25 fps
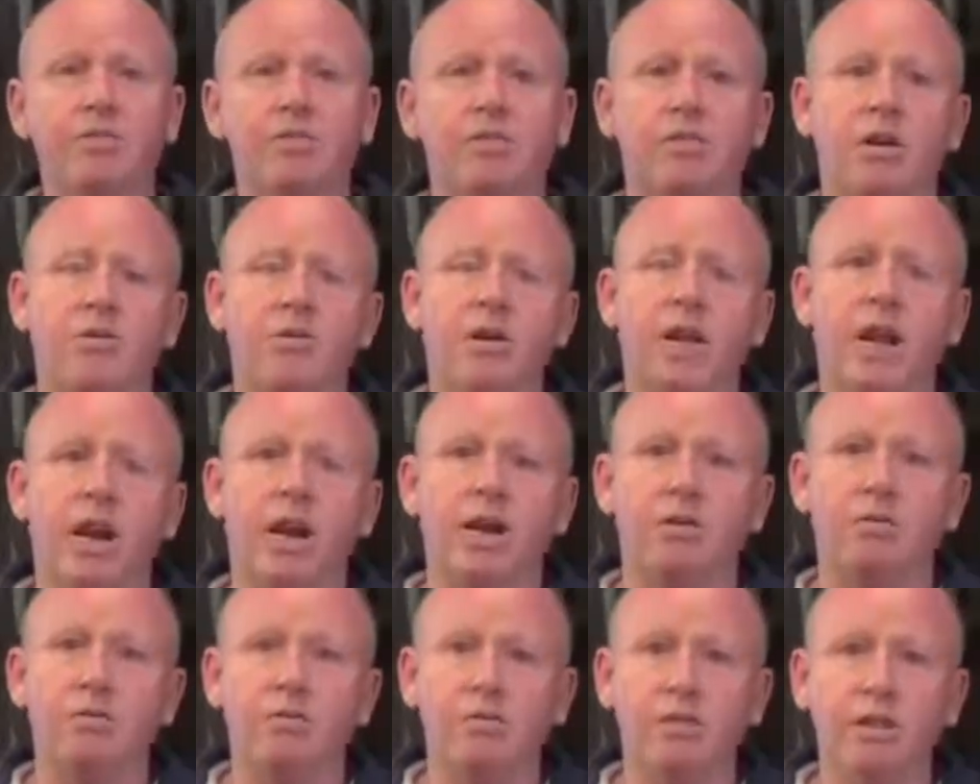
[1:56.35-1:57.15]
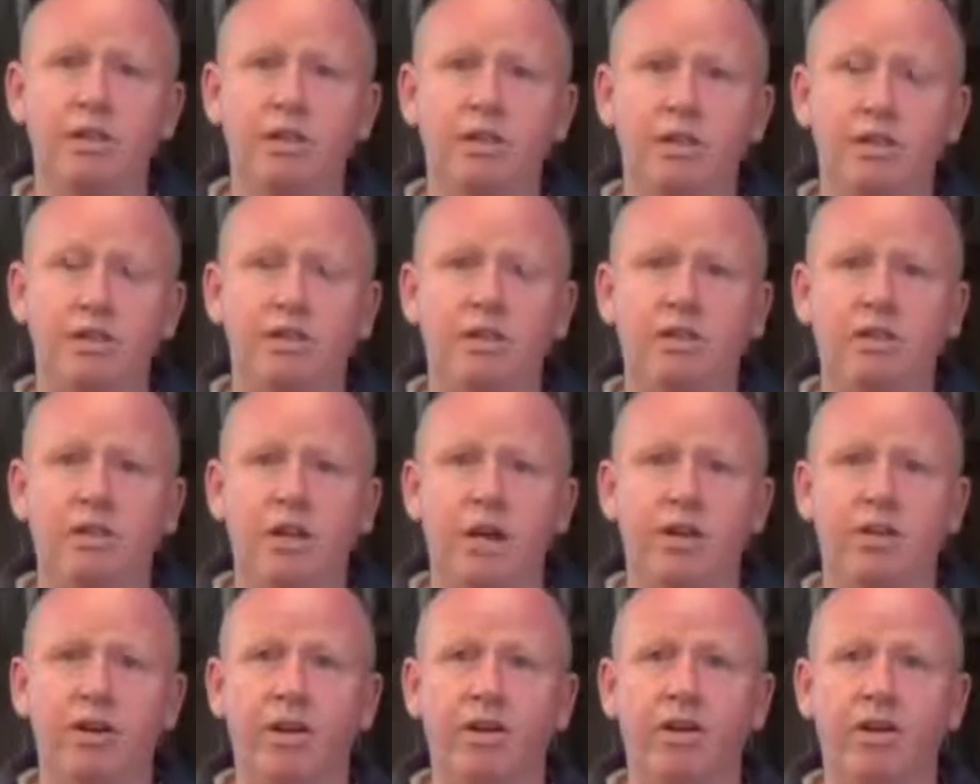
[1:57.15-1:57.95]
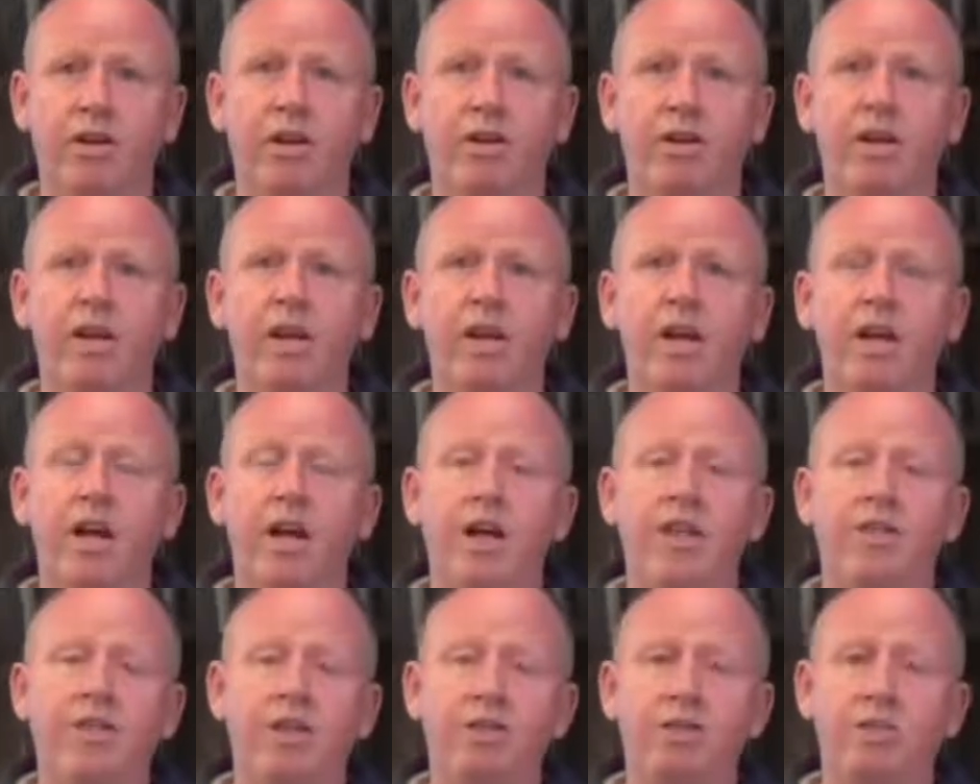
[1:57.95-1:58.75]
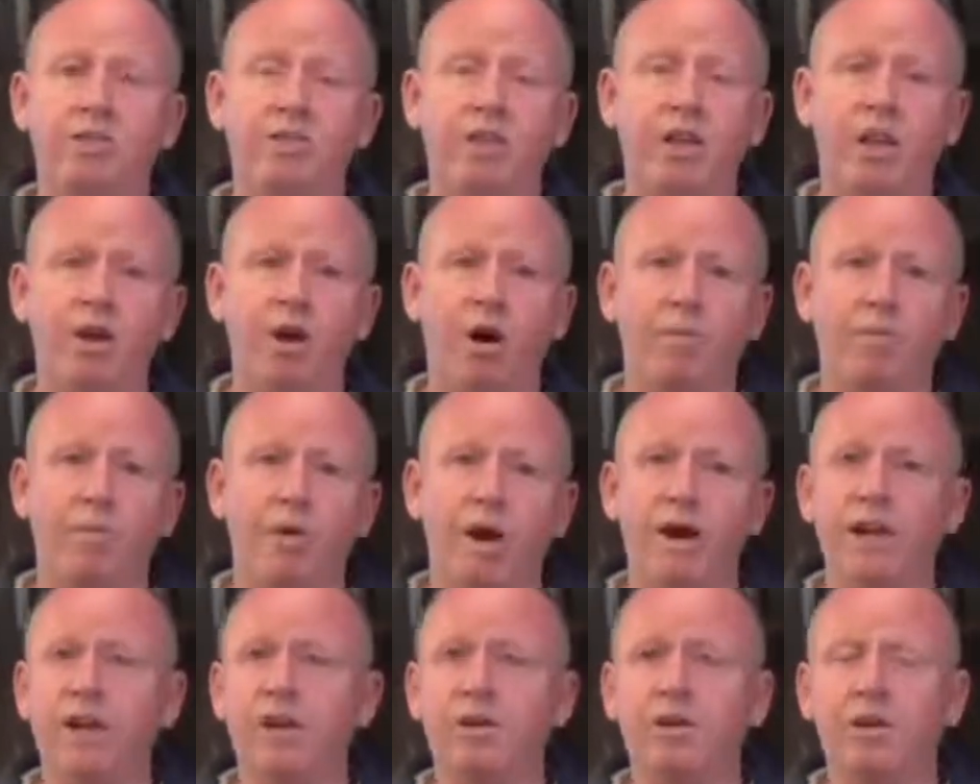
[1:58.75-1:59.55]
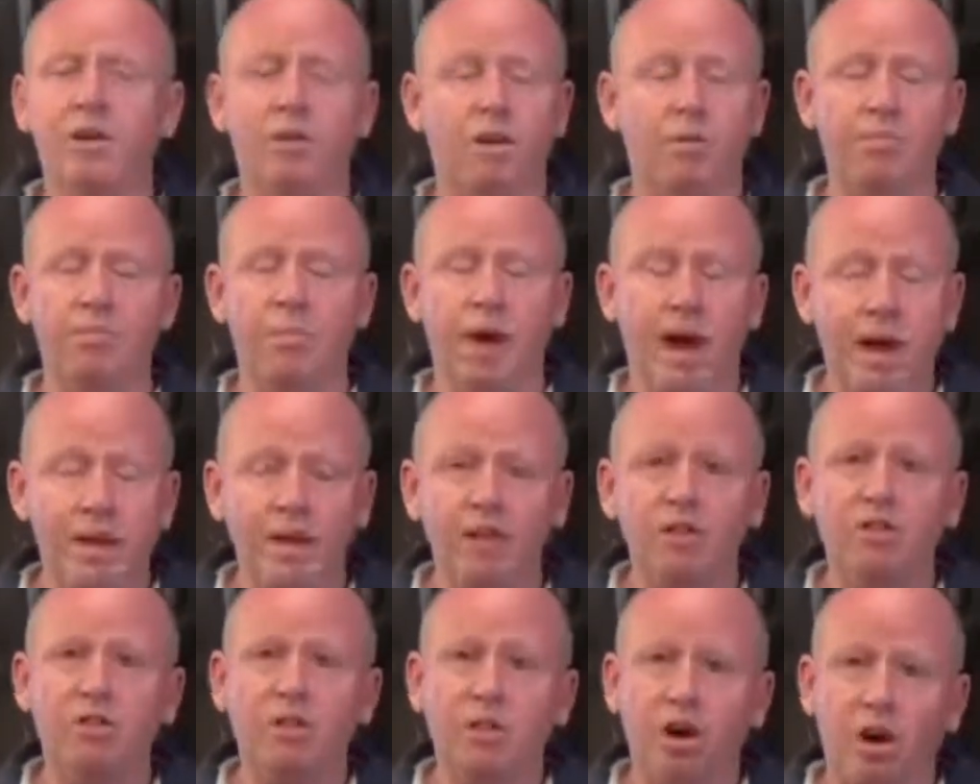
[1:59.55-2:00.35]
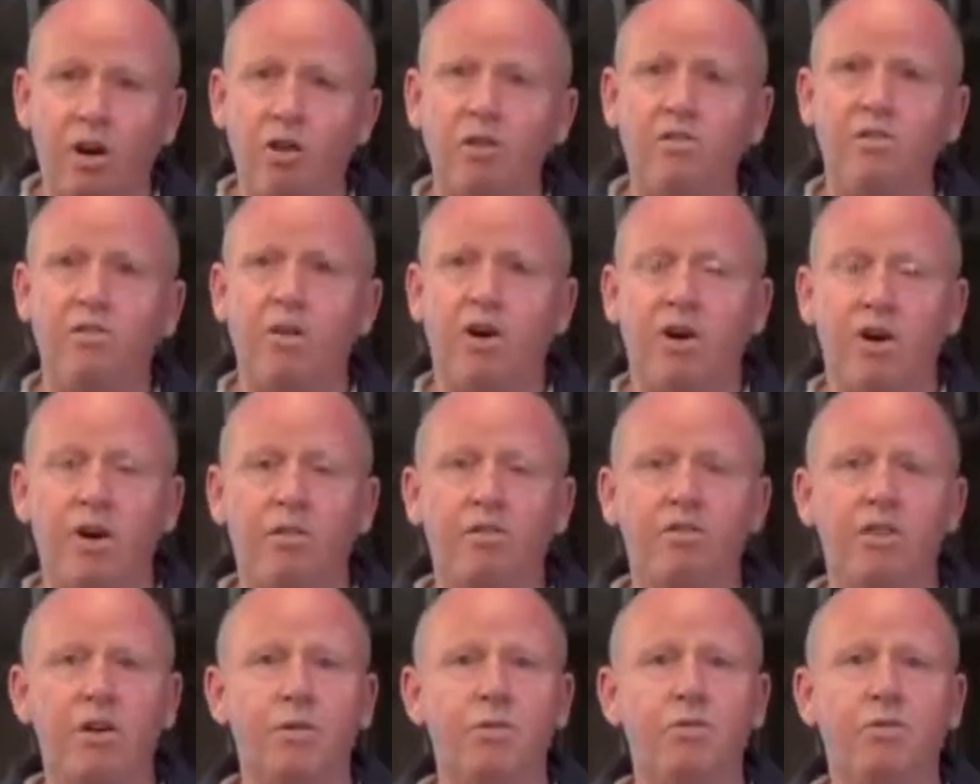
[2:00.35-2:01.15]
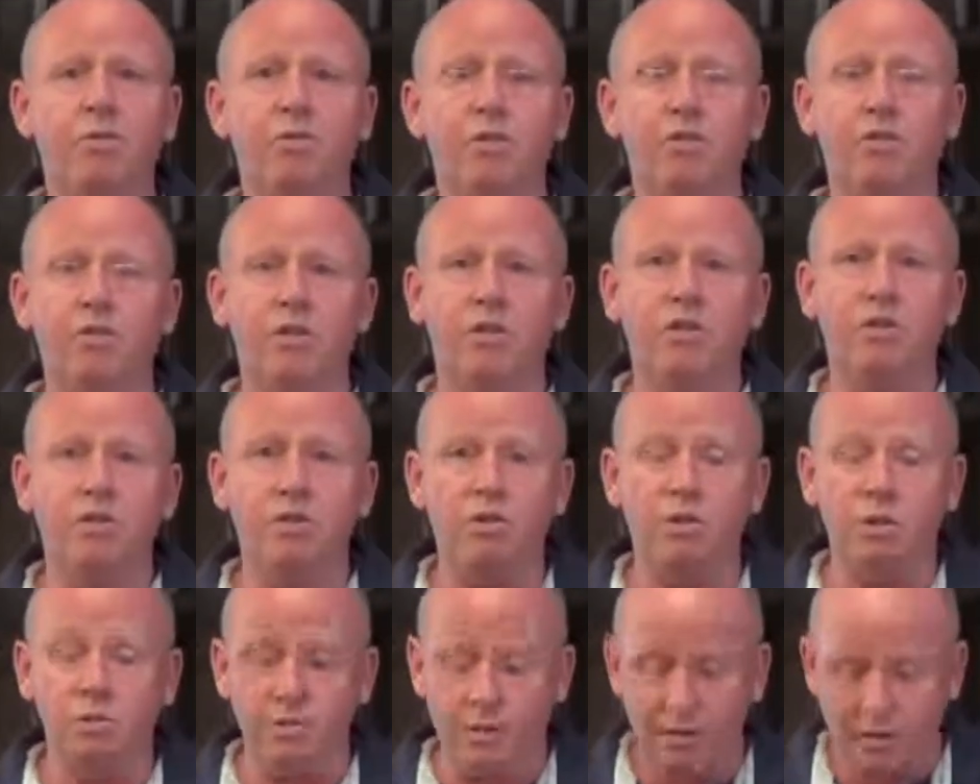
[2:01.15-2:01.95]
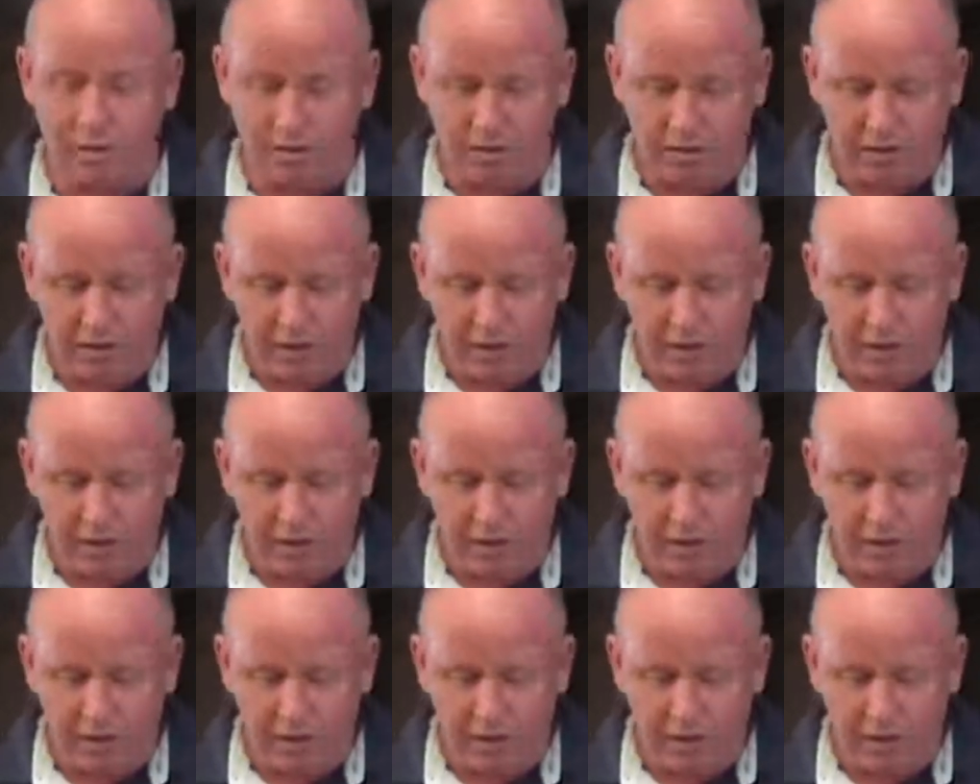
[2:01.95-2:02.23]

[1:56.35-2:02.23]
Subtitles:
So we had a real issue going on. The maintenance cost of them was enormous.